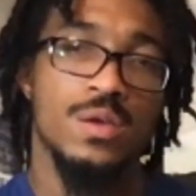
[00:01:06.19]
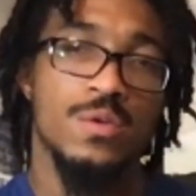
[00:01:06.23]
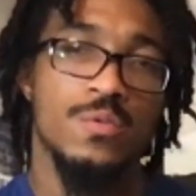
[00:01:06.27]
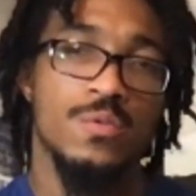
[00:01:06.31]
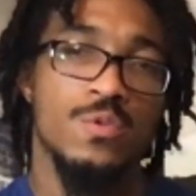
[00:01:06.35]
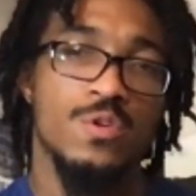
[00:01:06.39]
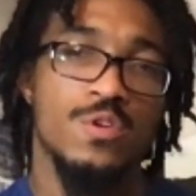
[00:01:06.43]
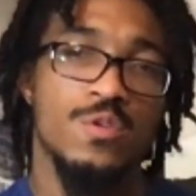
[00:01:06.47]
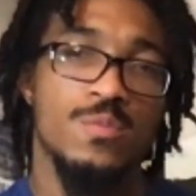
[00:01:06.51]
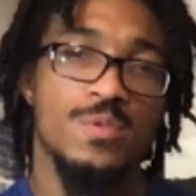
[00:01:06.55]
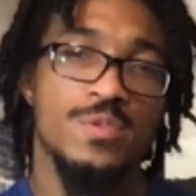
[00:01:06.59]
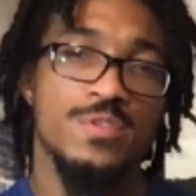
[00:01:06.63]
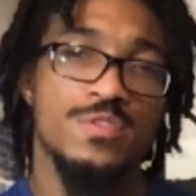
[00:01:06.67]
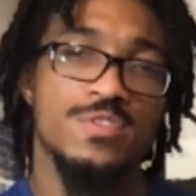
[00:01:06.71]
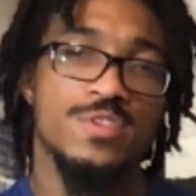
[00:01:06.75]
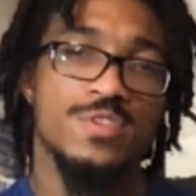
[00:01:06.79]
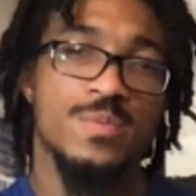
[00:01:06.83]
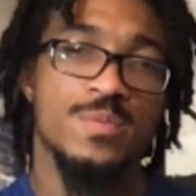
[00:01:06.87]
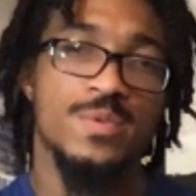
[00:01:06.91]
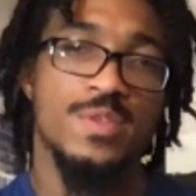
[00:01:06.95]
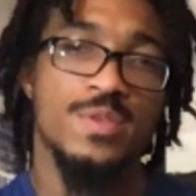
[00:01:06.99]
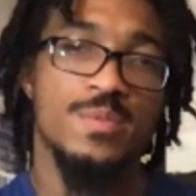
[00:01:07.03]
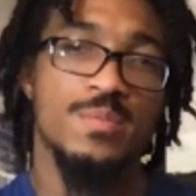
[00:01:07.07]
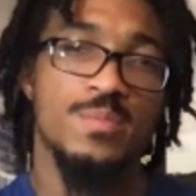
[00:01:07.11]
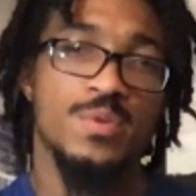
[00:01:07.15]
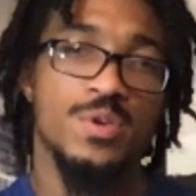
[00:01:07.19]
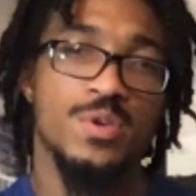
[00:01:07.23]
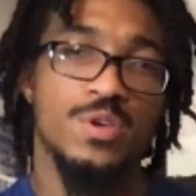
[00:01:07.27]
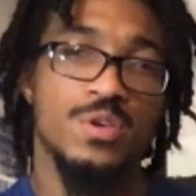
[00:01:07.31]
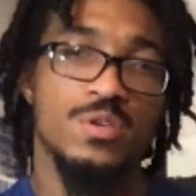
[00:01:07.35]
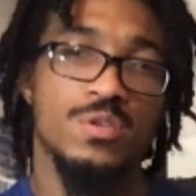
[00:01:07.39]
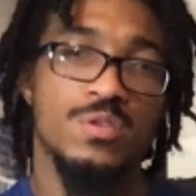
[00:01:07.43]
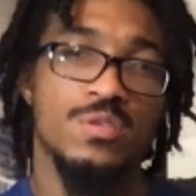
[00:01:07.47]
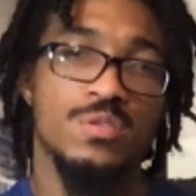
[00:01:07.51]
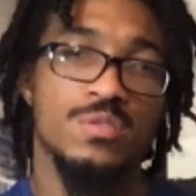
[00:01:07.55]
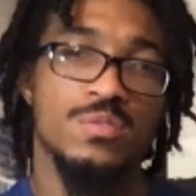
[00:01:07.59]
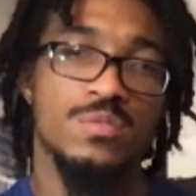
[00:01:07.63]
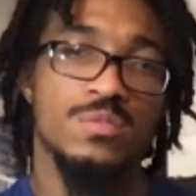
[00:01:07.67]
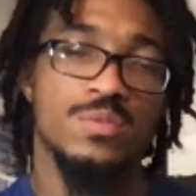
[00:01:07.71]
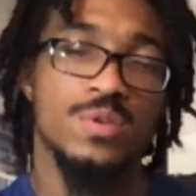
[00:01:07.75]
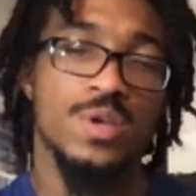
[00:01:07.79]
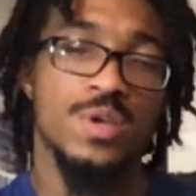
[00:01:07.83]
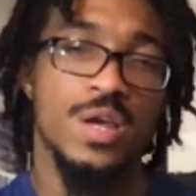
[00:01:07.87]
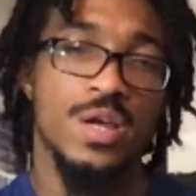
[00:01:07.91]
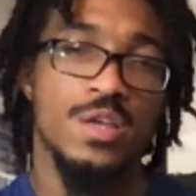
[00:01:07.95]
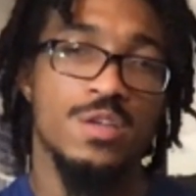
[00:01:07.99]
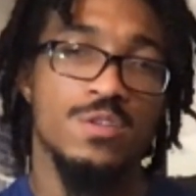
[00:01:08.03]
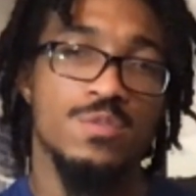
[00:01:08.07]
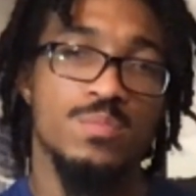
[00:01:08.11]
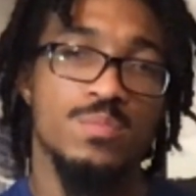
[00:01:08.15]
What have been some of the big,
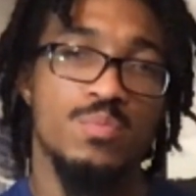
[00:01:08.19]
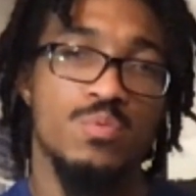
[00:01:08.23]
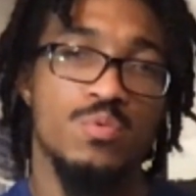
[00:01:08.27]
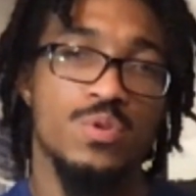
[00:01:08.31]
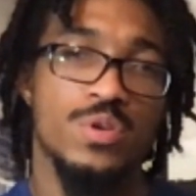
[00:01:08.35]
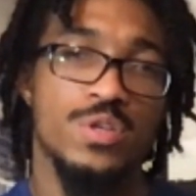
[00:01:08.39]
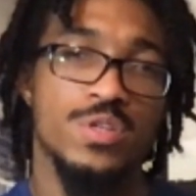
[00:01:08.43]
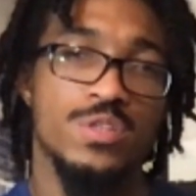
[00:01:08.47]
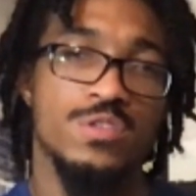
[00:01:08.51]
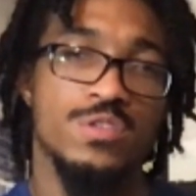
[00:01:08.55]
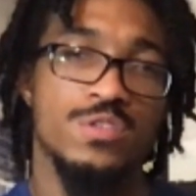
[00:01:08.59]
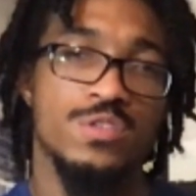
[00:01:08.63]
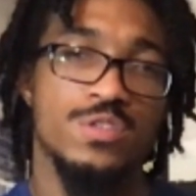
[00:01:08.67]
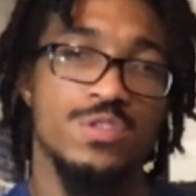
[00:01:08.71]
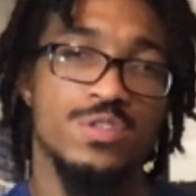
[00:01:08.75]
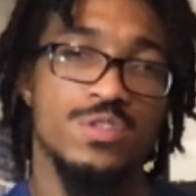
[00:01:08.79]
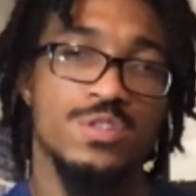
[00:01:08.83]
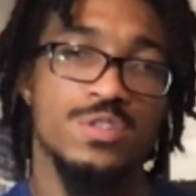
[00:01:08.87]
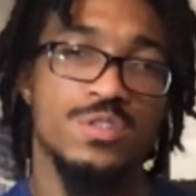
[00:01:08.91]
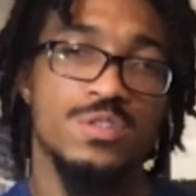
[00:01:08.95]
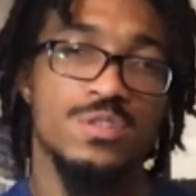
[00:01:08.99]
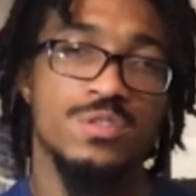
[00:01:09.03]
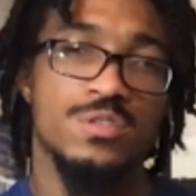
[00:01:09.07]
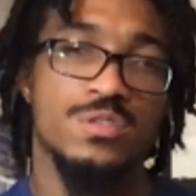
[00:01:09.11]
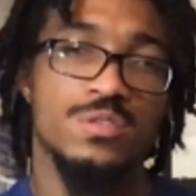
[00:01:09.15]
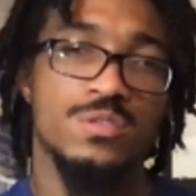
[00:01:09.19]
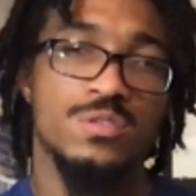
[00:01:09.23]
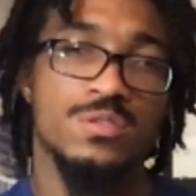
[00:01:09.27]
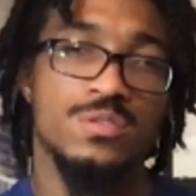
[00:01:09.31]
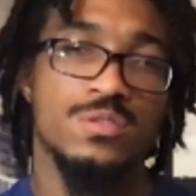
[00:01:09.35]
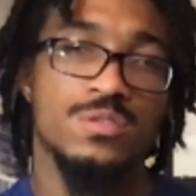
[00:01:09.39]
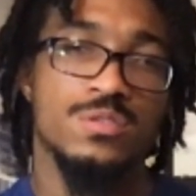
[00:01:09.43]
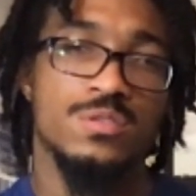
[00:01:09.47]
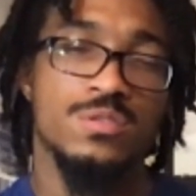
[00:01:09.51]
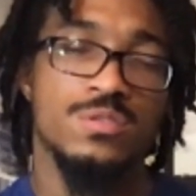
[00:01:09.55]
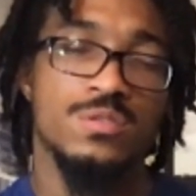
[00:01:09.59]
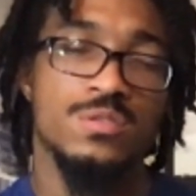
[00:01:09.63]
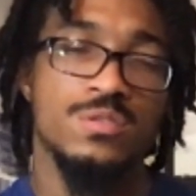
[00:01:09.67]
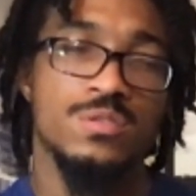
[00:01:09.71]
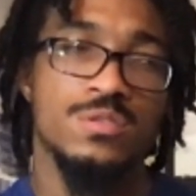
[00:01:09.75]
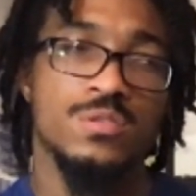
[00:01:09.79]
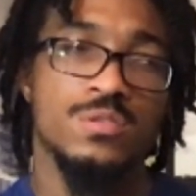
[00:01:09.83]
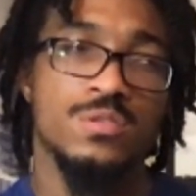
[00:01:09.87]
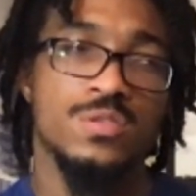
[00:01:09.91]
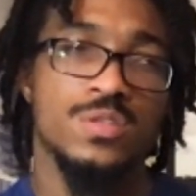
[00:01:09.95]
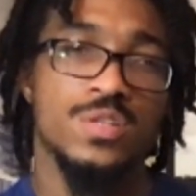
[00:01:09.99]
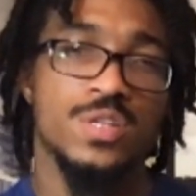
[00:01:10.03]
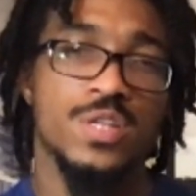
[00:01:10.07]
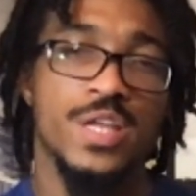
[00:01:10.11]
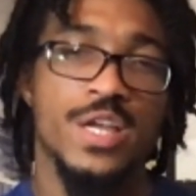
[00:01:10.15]
I guess, points or
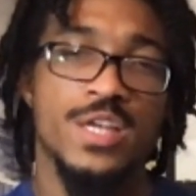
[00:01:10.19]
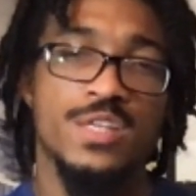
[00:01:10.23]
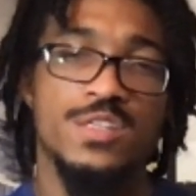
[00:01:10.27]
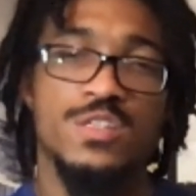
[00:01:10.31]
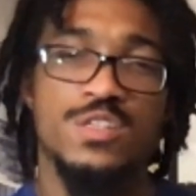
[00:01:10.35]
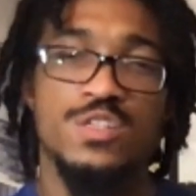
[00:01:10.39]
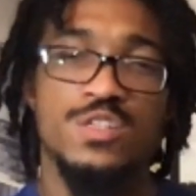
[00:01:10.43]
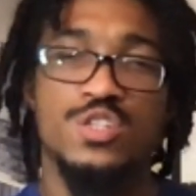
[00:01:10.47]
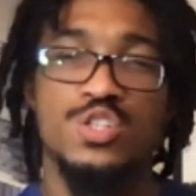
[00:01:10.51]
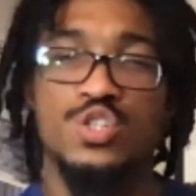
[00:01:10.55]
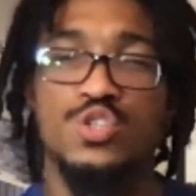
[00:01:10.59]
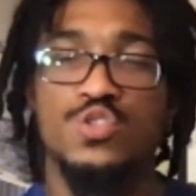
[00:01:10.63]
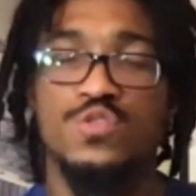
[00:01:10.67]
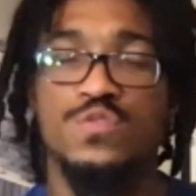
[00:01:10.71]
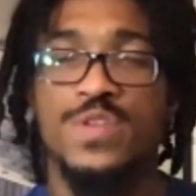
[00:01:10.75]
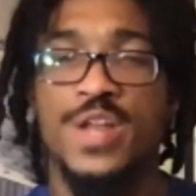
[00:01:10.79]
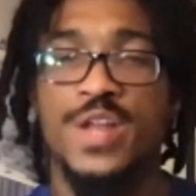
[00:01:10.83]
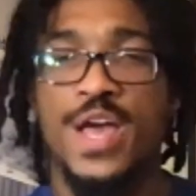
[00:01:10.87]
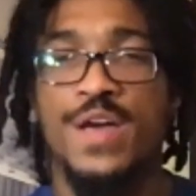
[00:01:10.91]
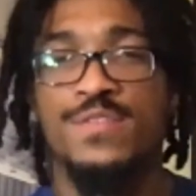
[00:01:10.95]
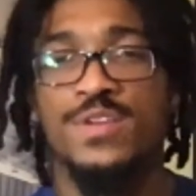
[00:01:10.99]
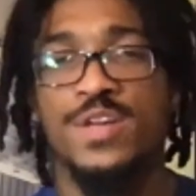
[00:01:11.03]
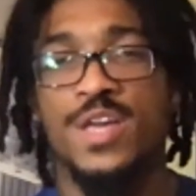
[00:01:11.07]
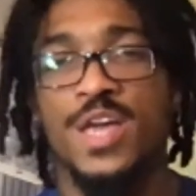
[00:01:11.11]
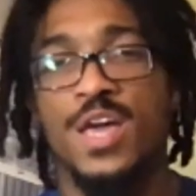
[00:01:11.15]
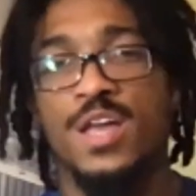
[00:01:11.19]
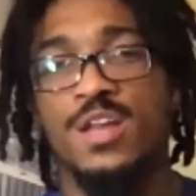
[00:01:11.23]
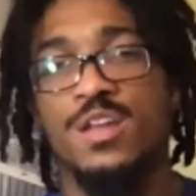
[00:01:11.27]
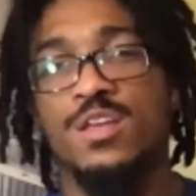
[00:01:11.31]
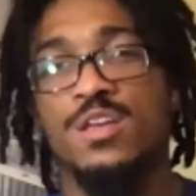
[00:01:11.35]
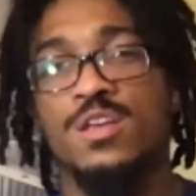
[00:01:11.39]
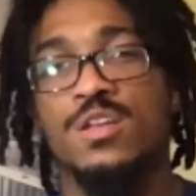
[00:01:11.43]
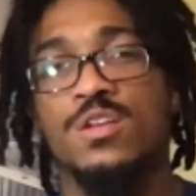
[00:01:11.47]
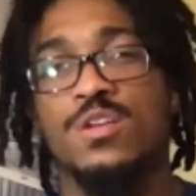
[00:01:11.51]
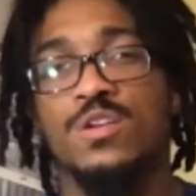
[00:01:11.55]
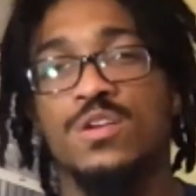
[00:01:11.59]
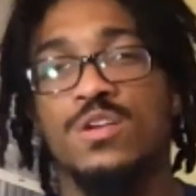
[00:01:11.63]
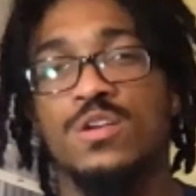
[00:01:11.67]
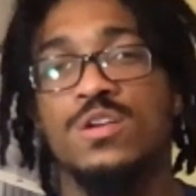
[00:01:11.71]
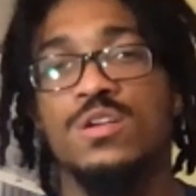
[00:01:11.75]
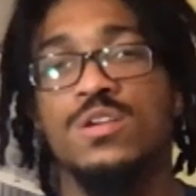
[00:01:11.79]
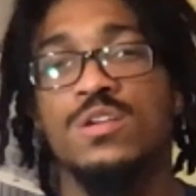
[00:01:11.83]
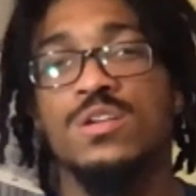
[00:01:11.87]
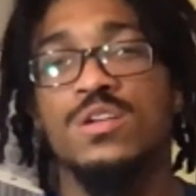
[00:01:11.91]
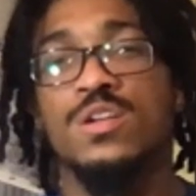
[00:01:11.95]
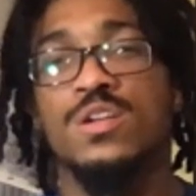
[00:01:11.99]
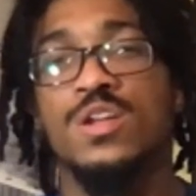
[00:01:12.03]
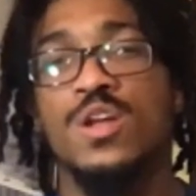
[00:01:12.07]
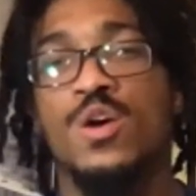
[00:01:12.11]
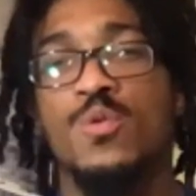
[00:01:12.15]
lessons you've navigated
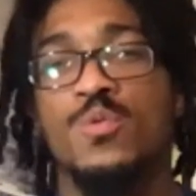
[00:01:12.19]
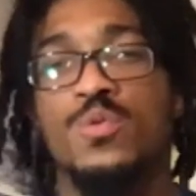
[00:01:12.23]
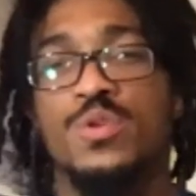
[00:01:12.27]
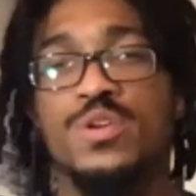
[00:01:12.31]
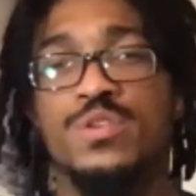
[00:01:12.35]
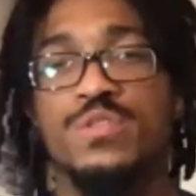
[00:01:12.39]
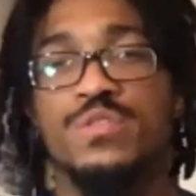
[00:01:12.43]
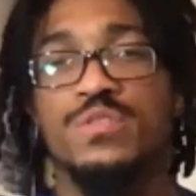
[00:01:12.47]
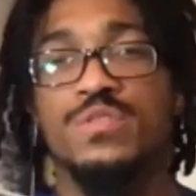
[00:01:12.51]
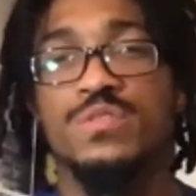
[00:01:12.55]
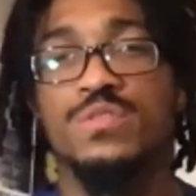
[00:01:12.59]
that with?